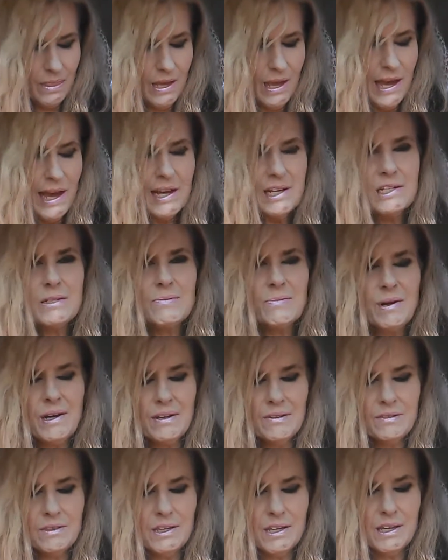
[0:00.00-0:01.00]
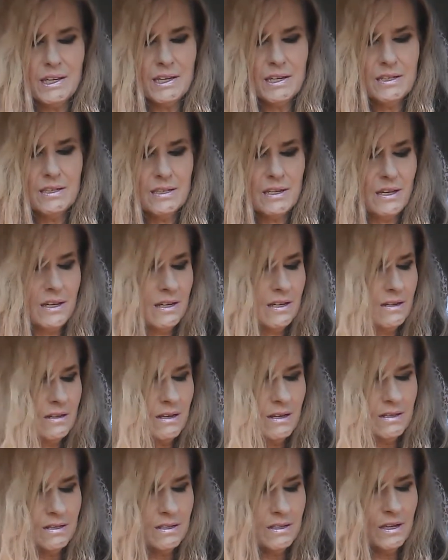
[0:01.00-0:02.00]
hash brown thingies in
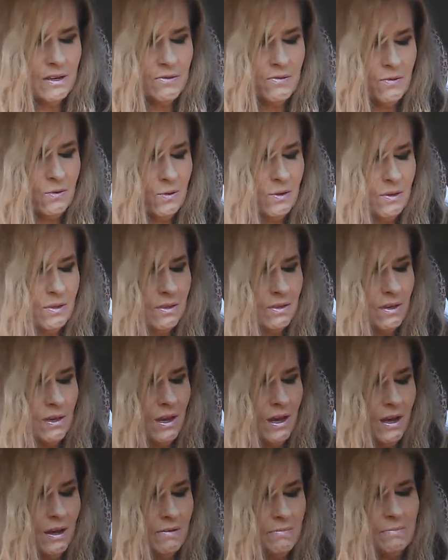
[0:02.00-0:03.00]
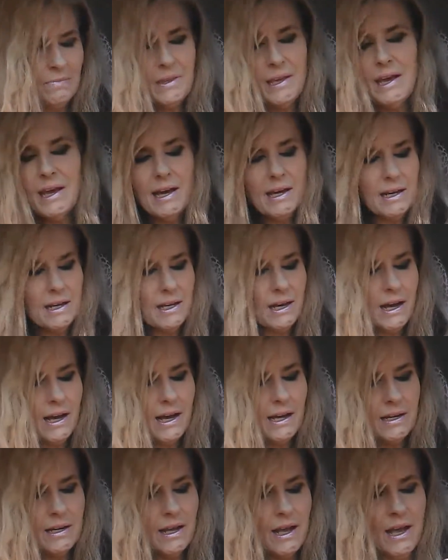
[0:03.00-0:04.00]
and so forth, yeah. And I
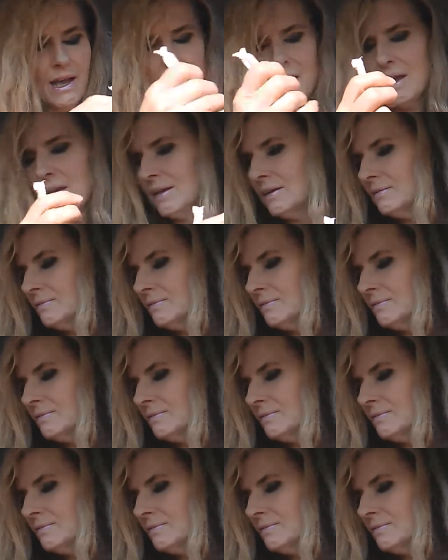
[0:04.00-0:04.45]
got a